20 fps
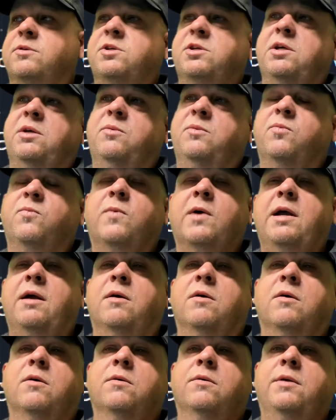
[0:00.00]
see
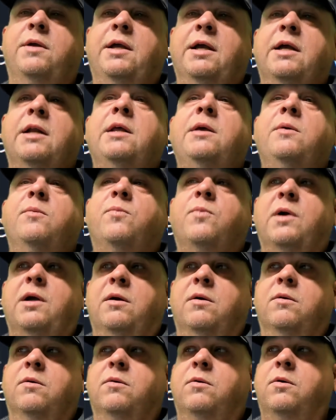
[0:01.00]

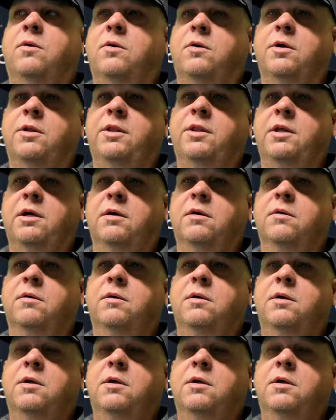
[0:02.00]
anywhere on there.